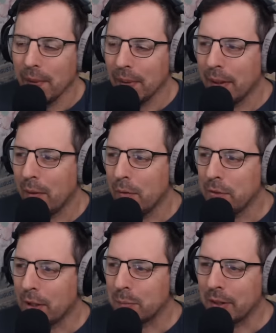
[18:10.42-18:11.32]
Yeah, we've
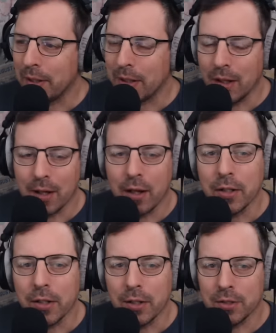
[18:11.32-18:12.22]
talked about that a lot on
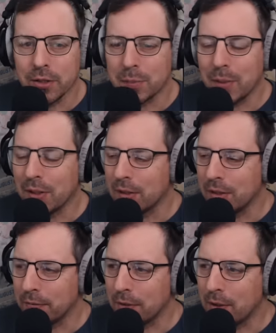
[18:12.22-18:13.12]
here, just about the
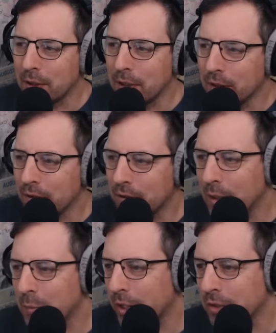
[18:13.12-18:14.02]
difficulty in
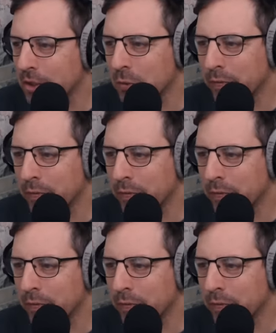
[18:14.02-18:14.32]
team transition.